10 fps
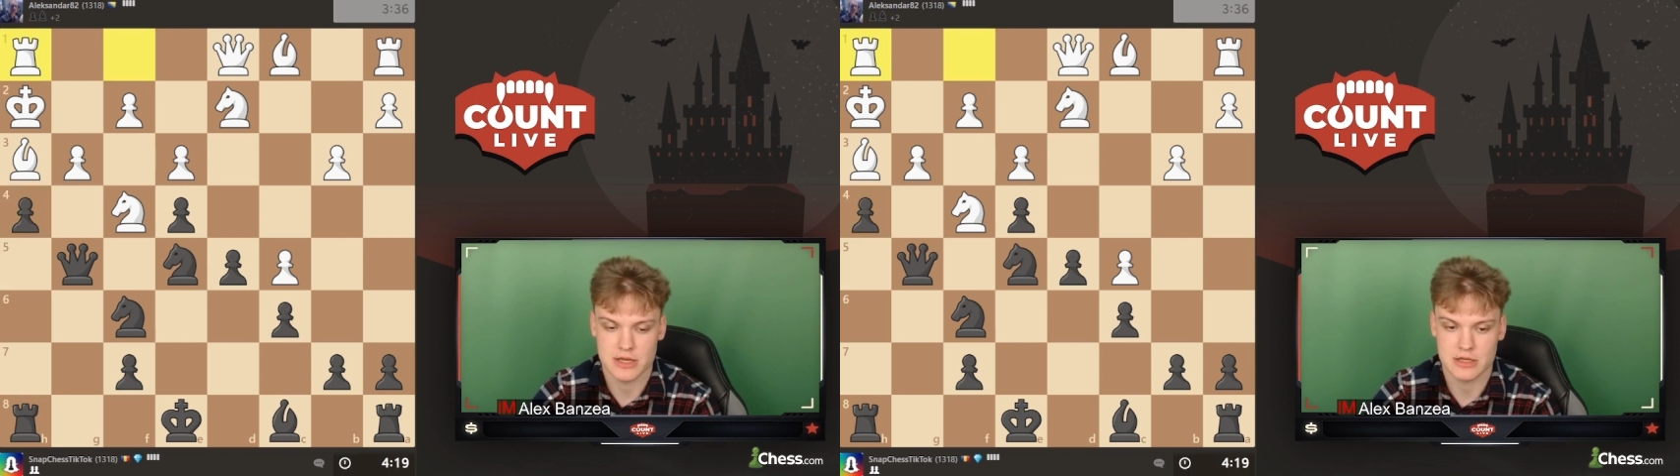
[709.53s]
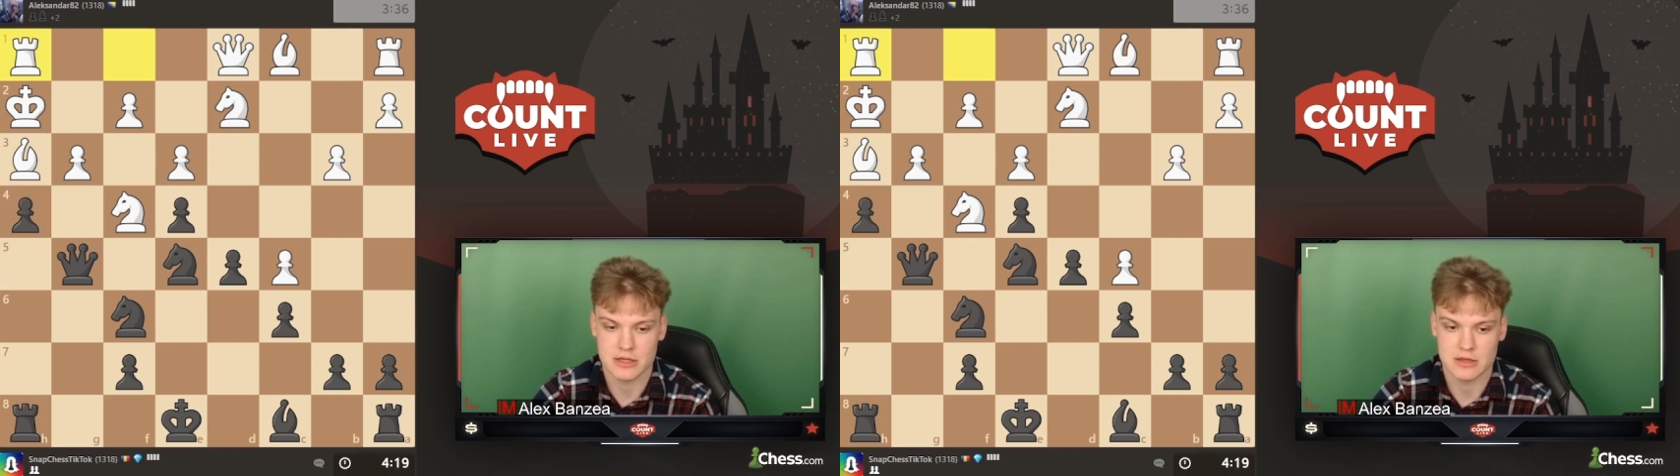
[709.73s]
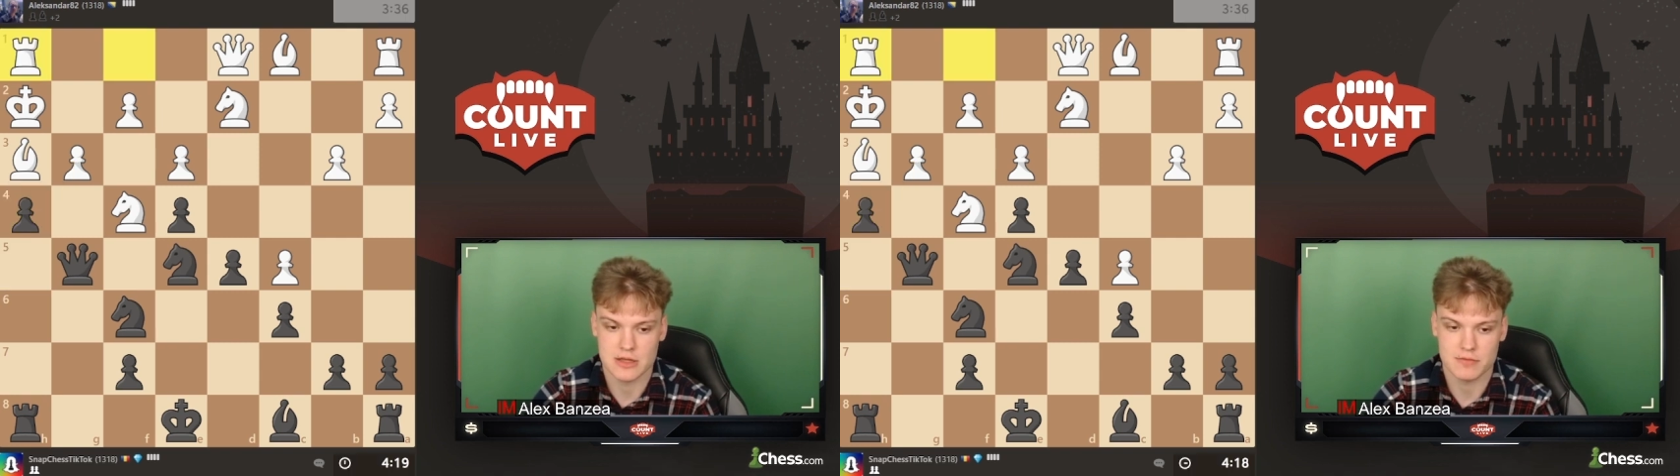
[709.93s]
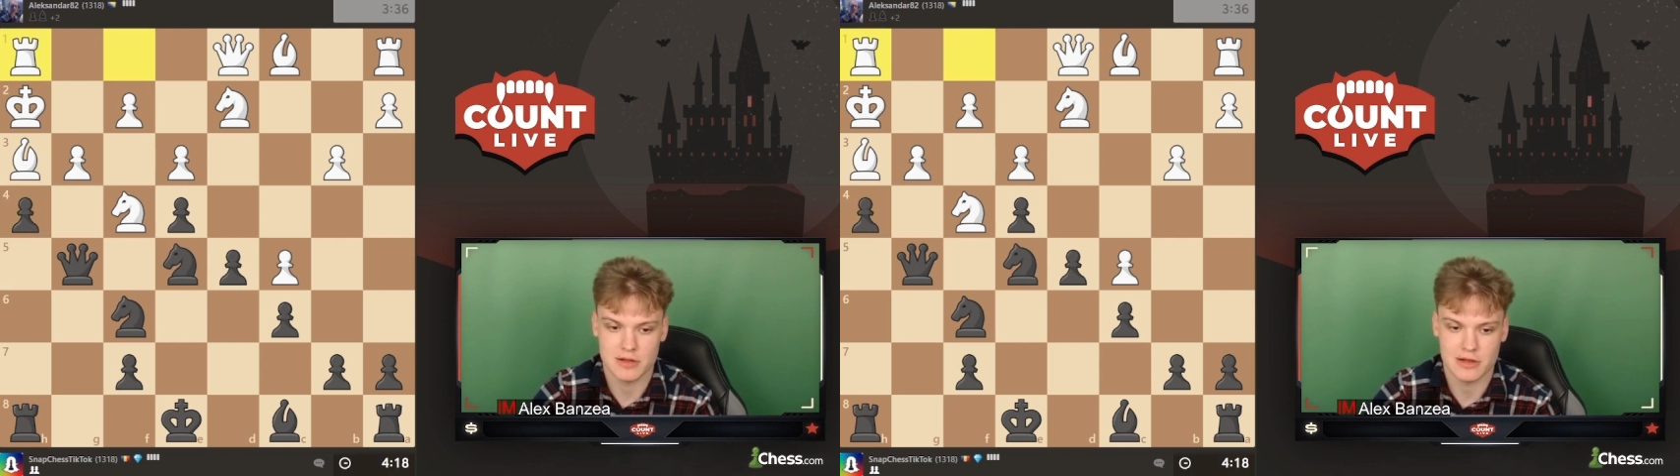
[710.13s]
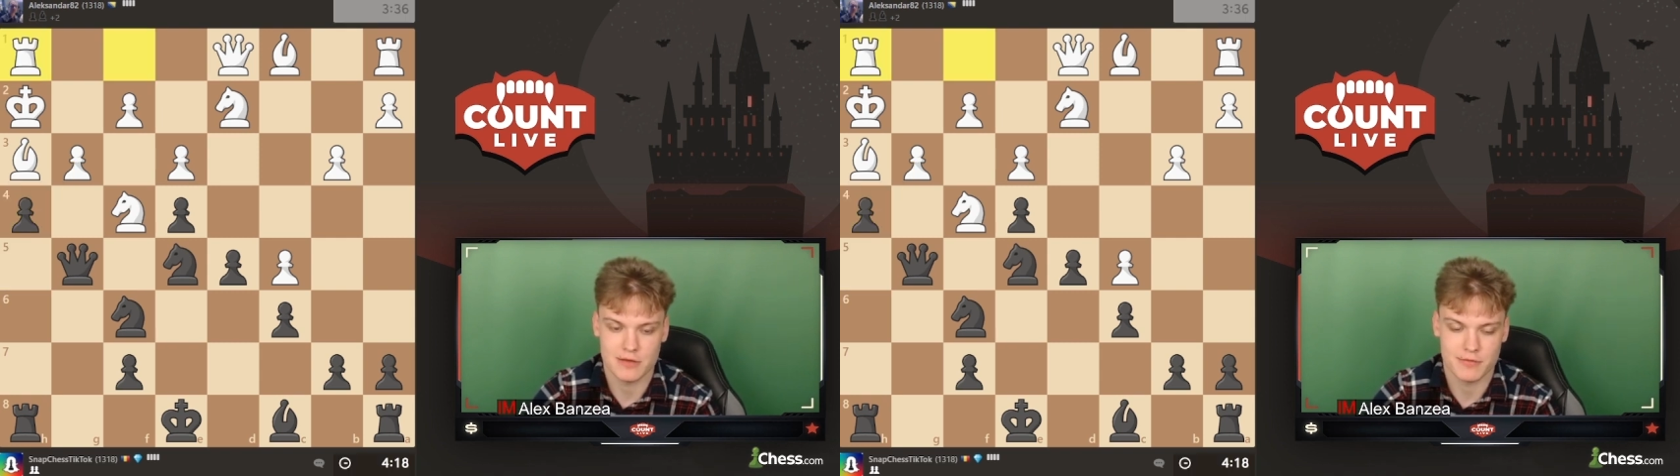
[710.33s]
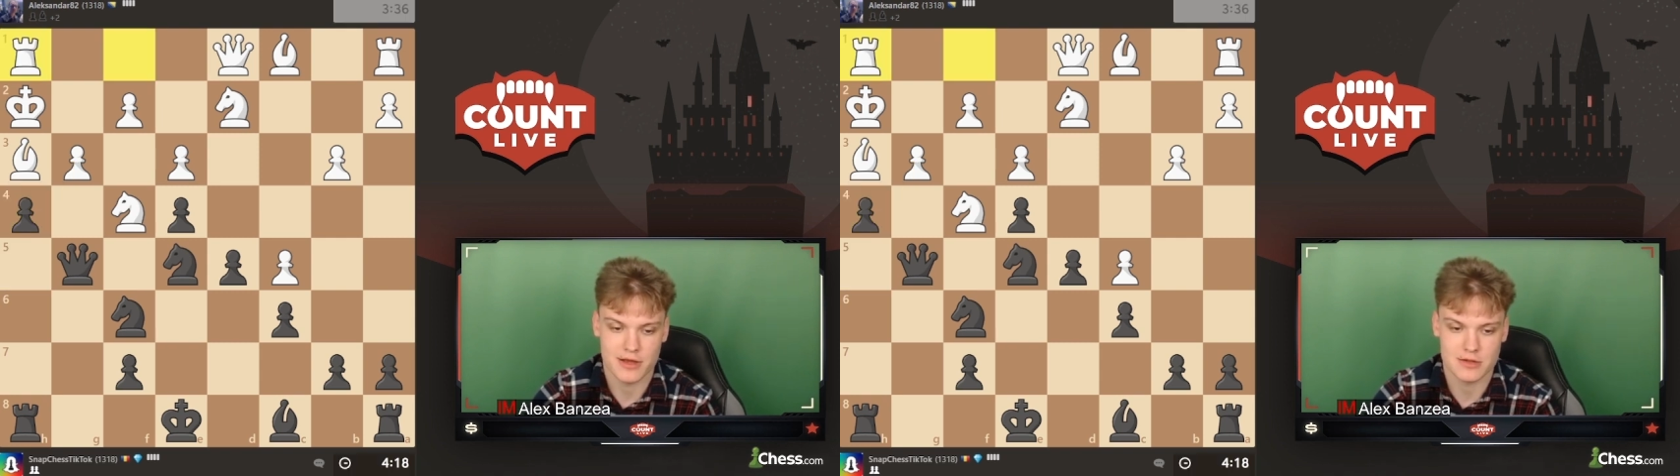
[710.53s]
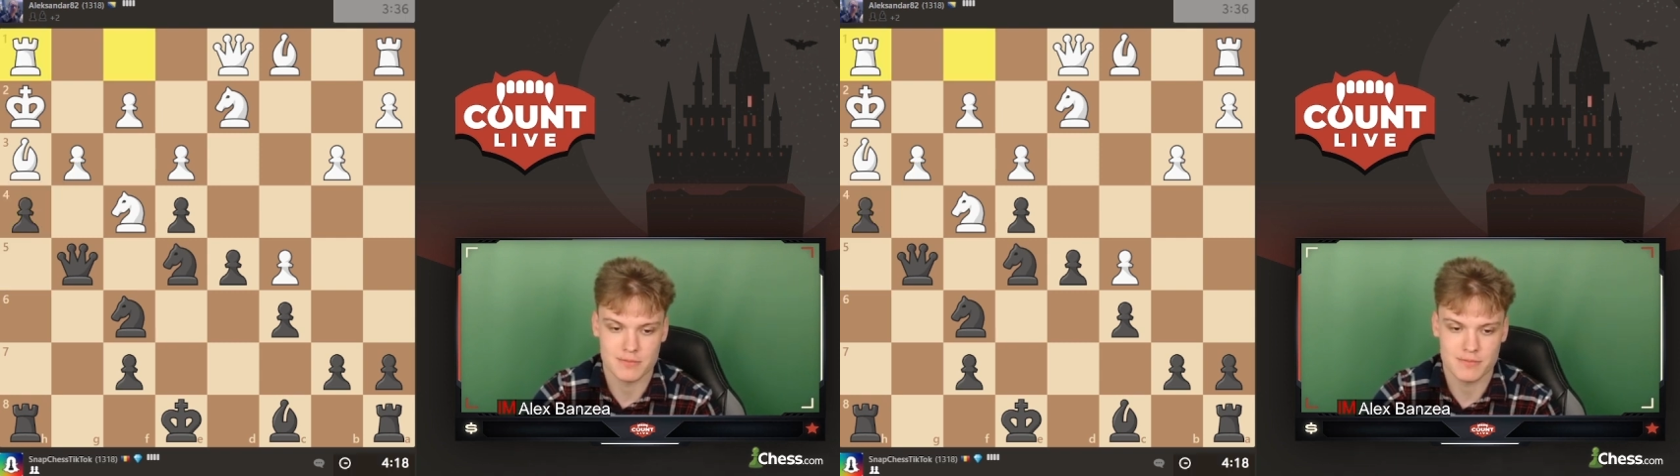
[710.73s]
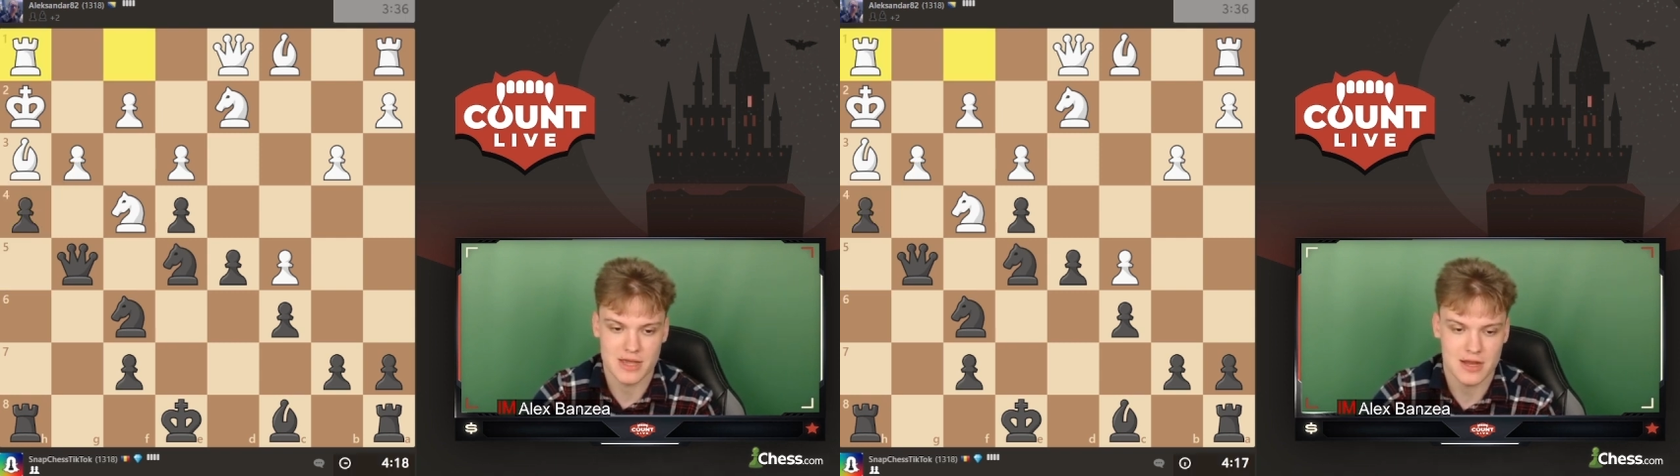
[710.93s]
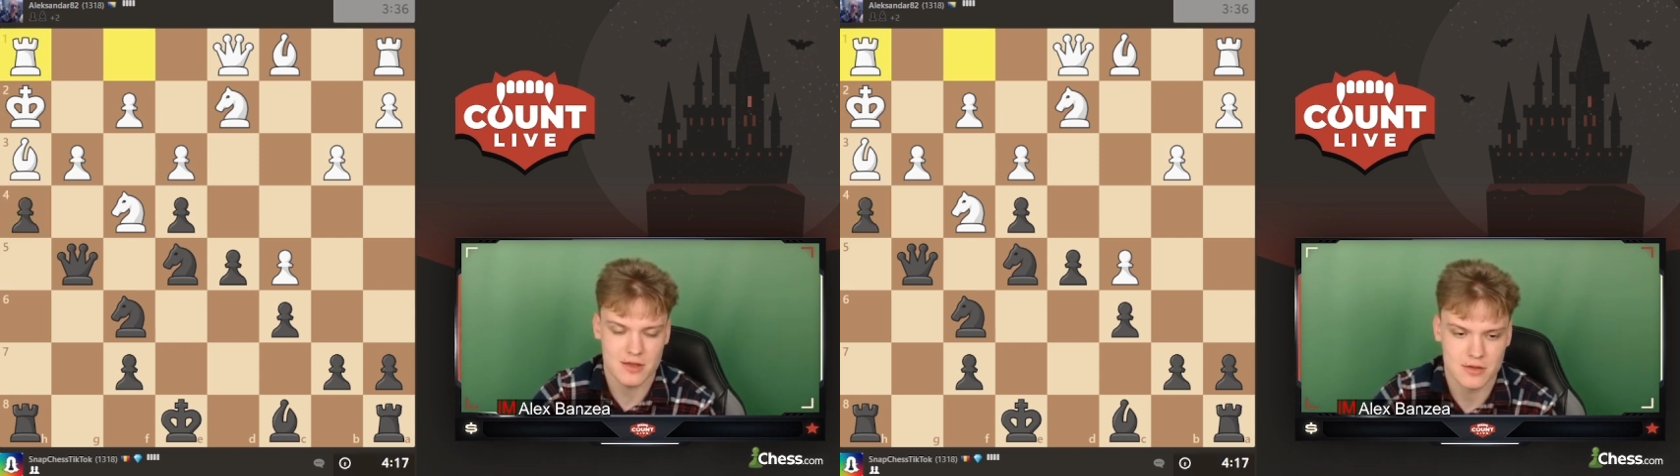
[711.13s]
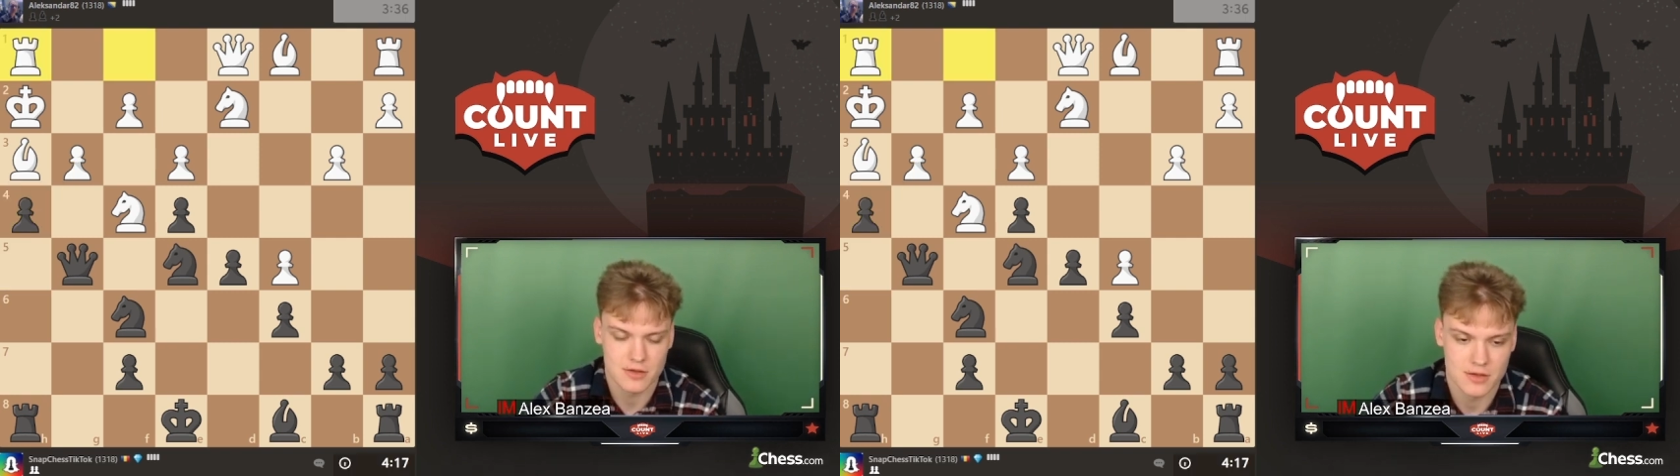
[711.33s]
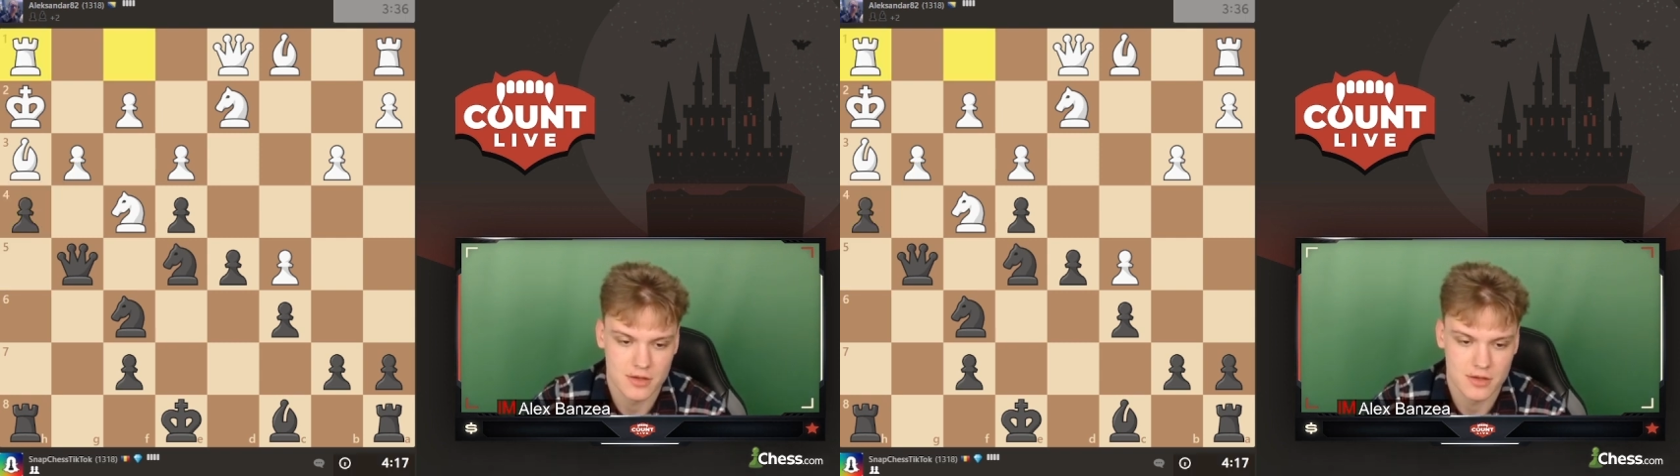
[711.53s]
I can definitely find many,